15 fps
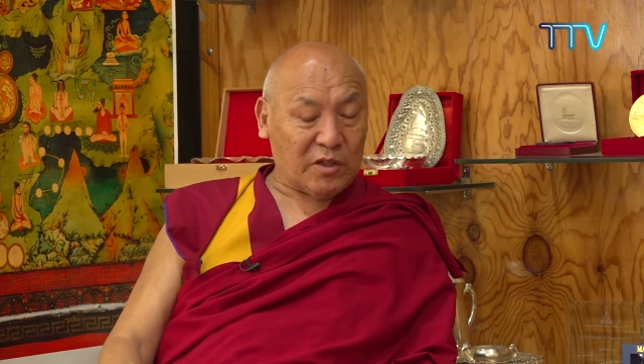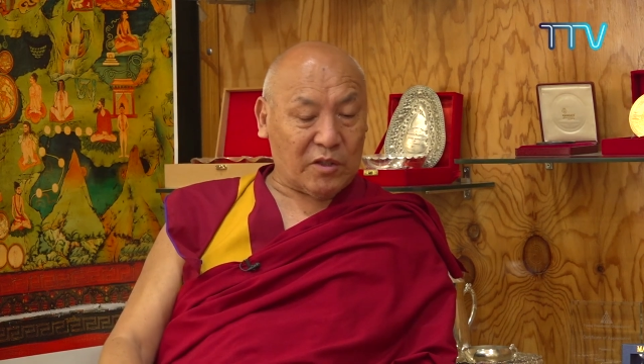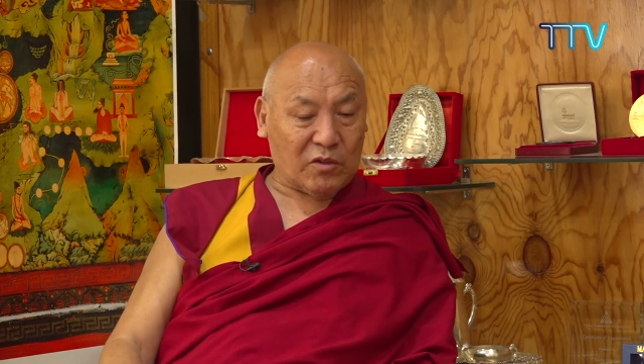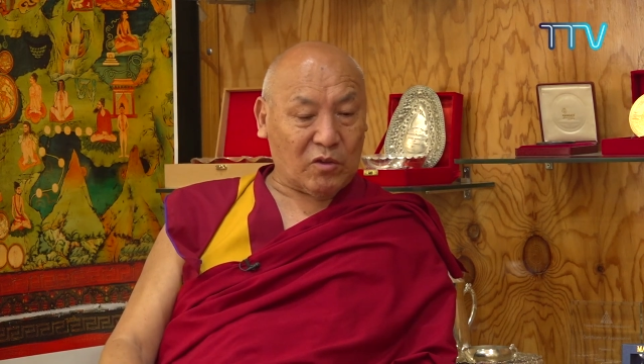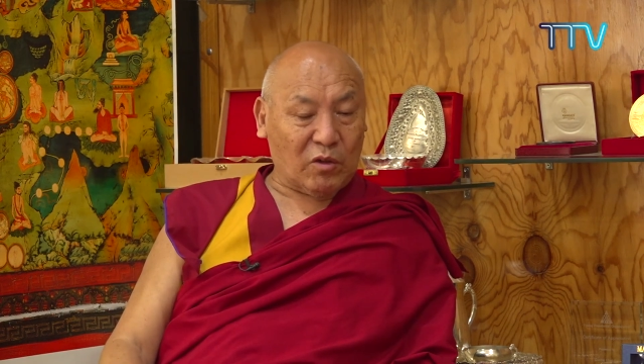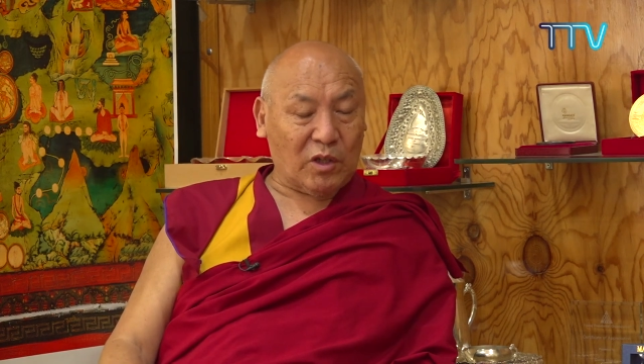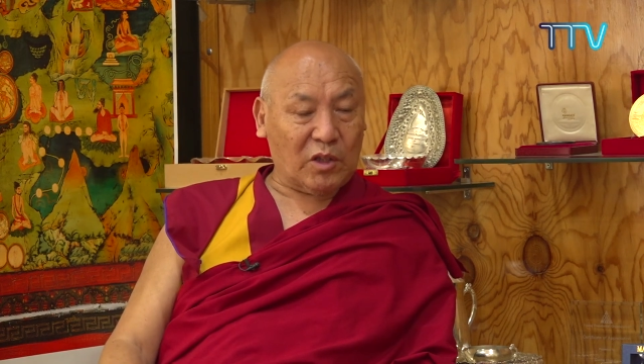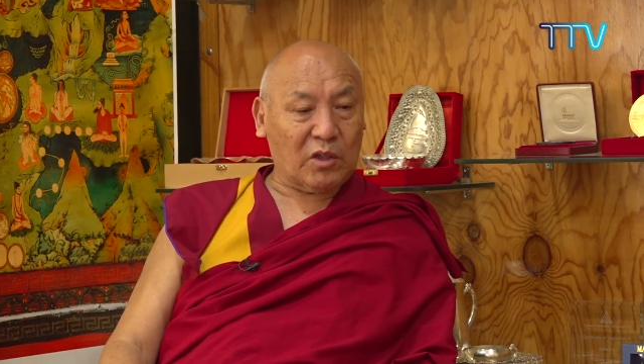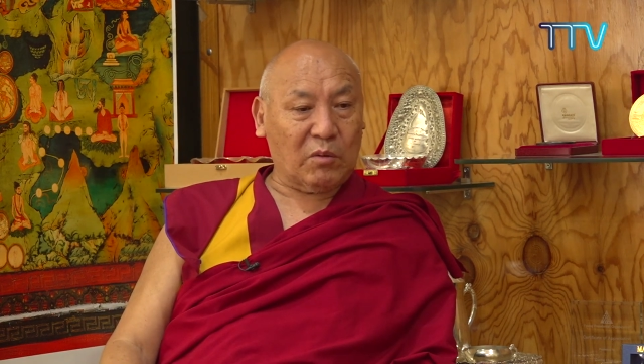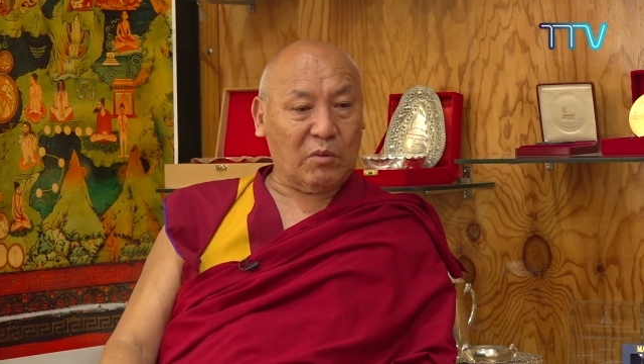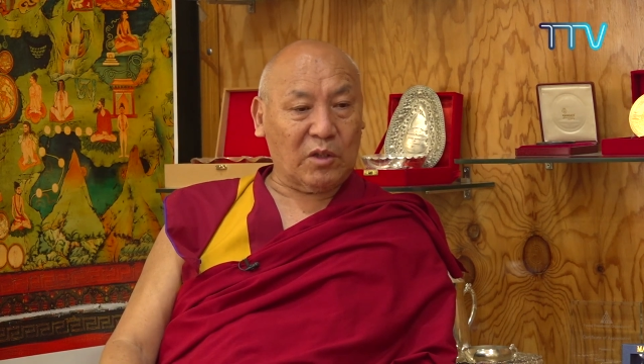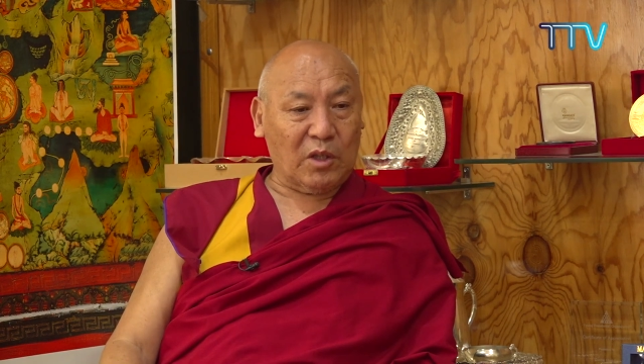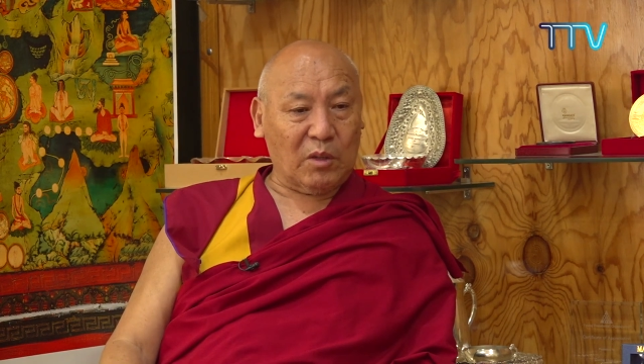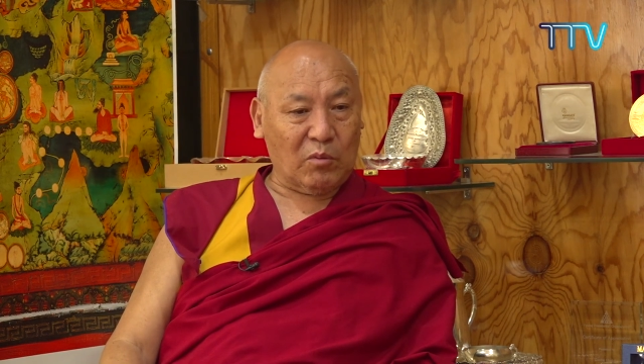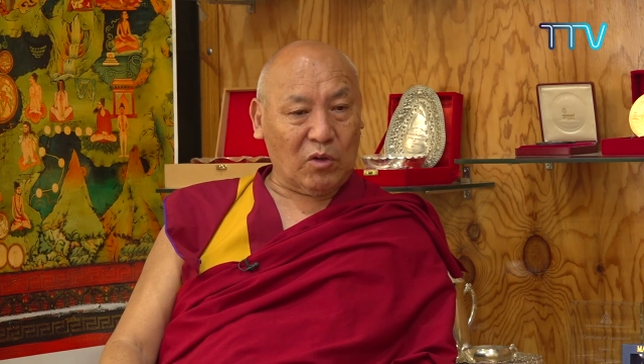has connection
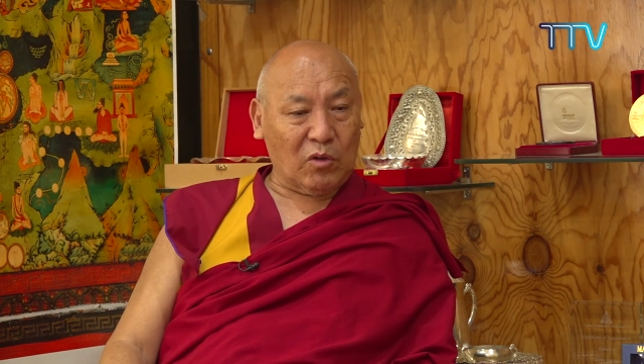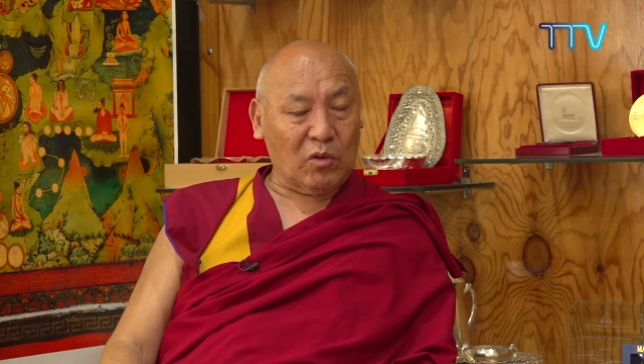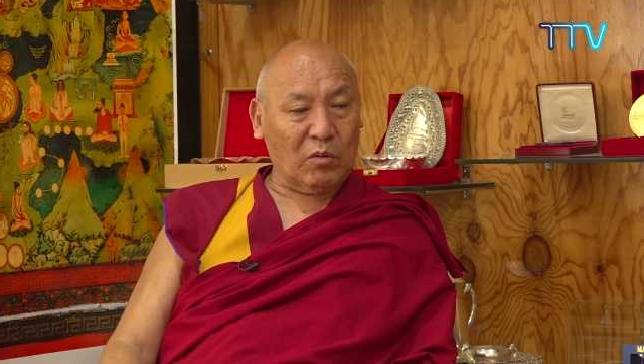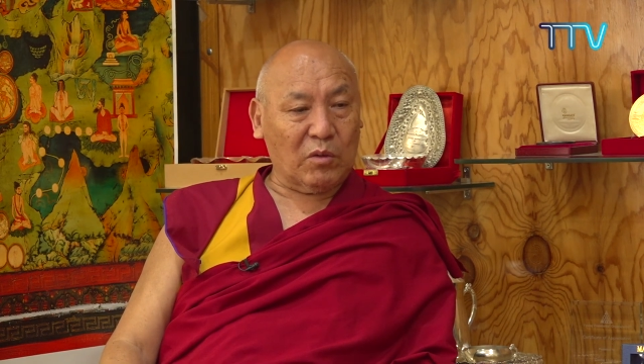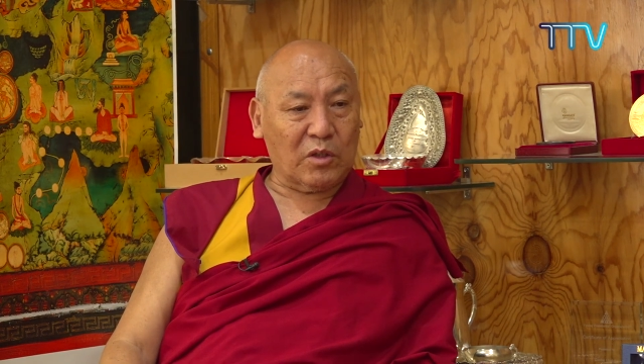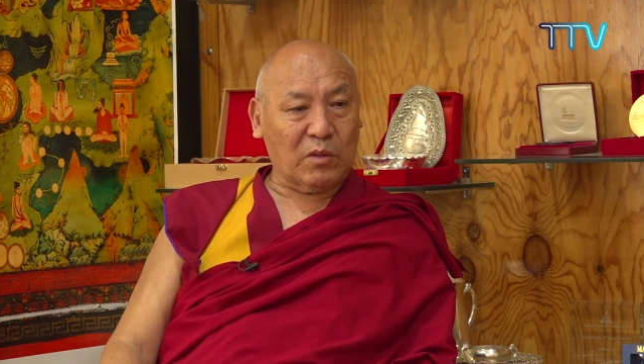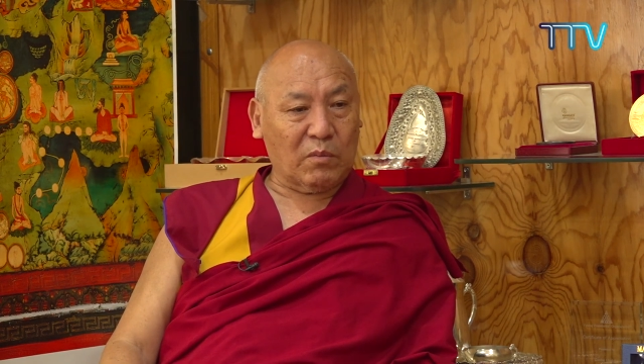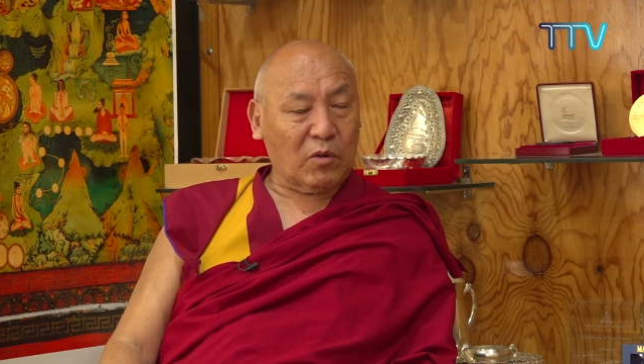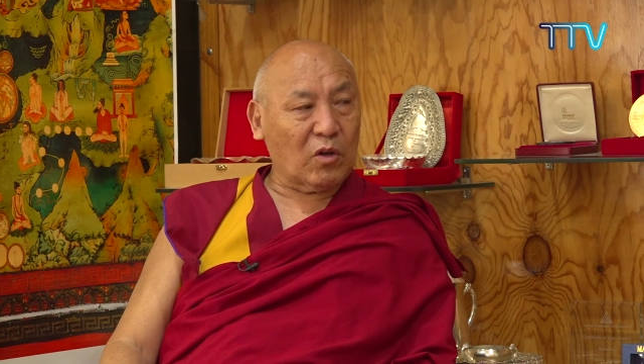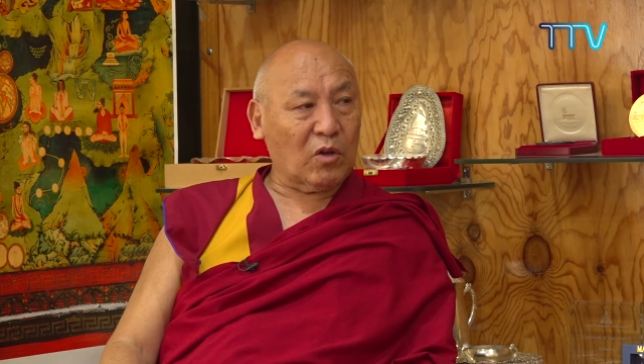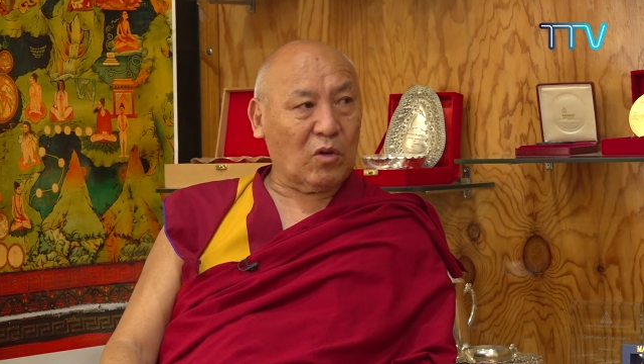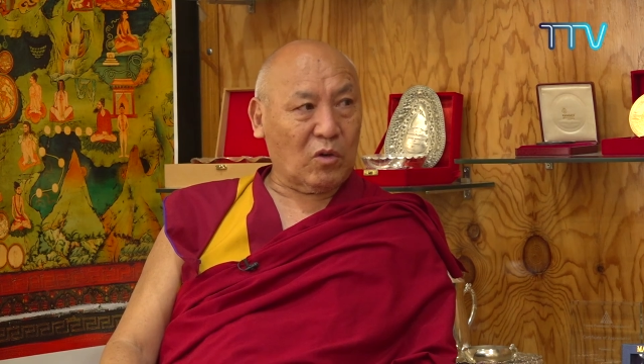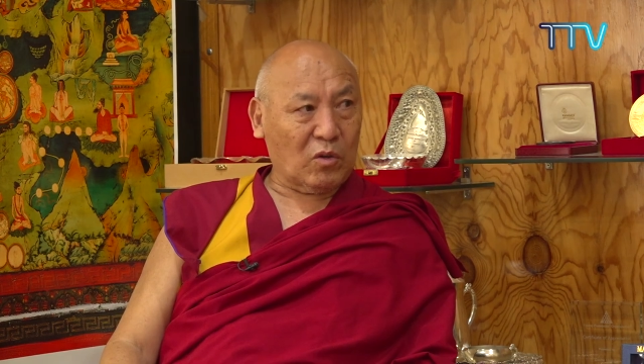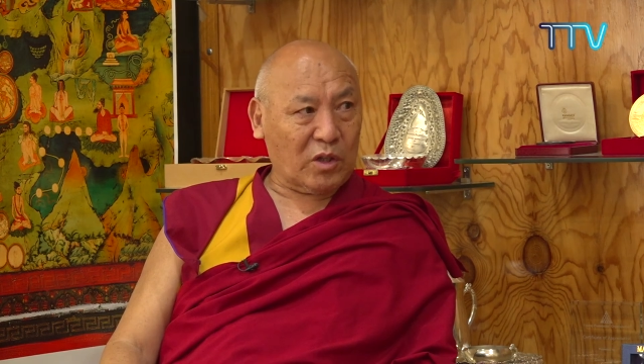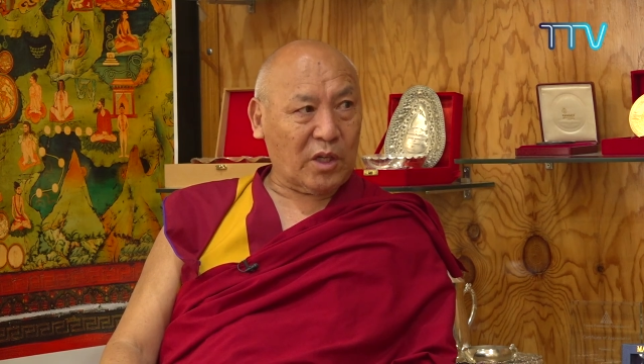with Emory University for a
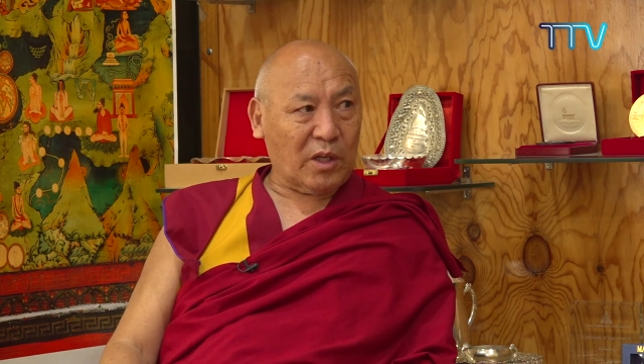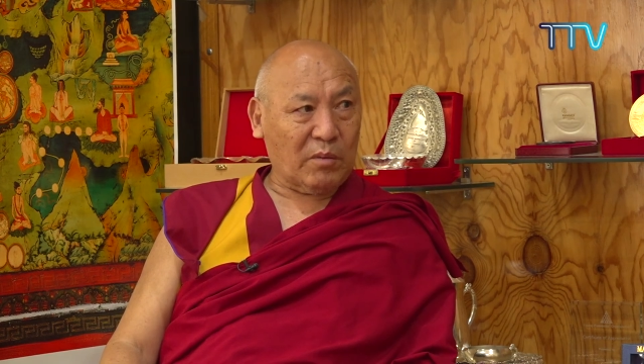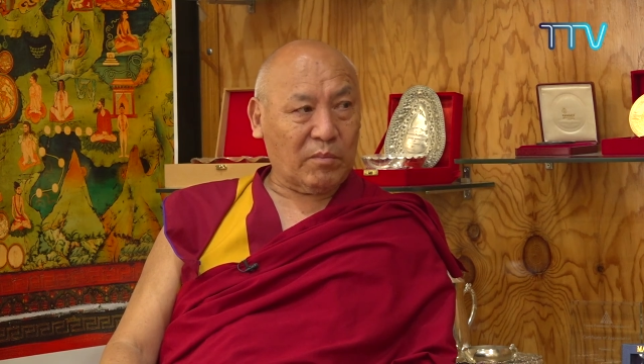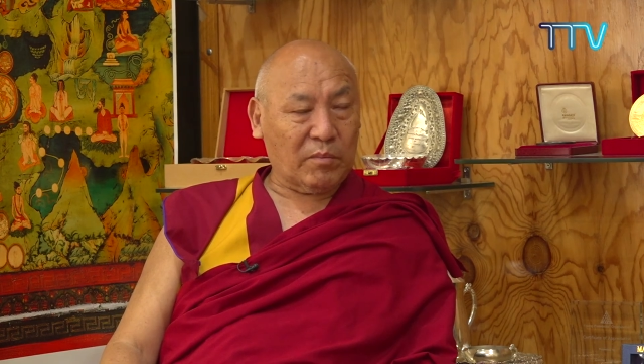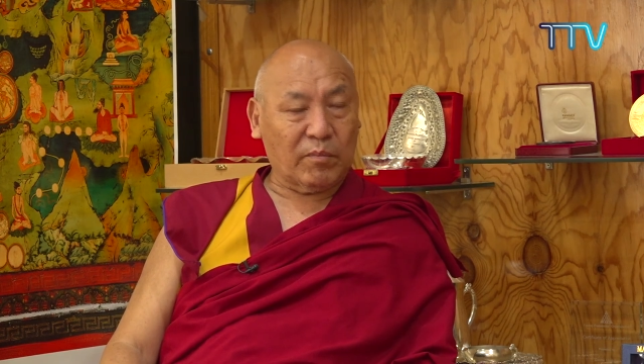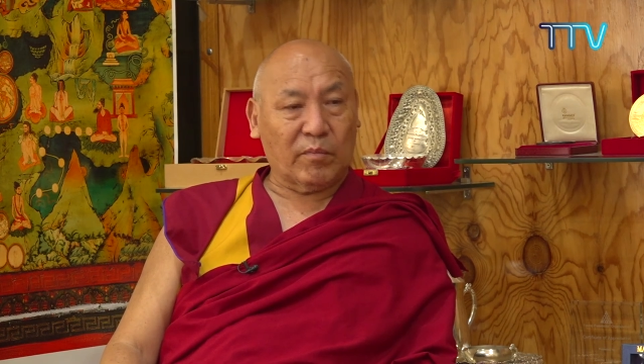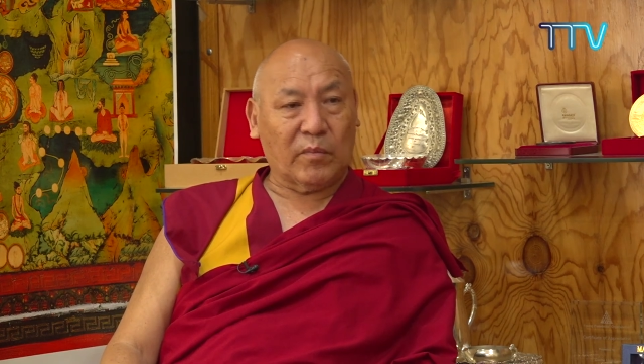long time.